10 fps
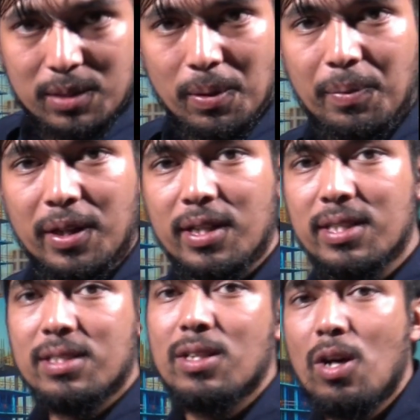15
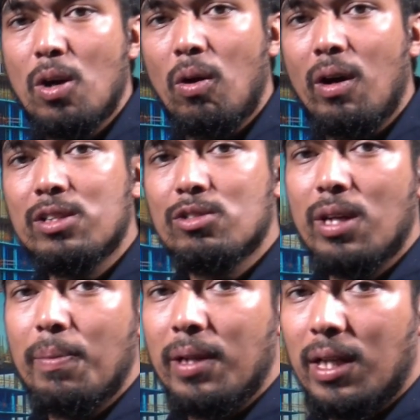is also
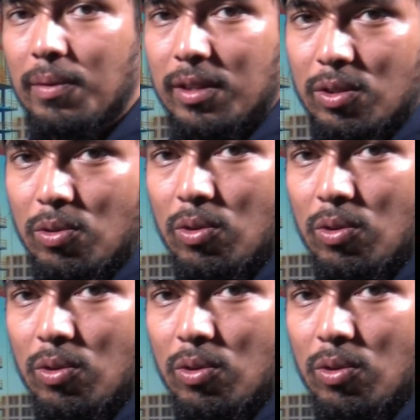applicable to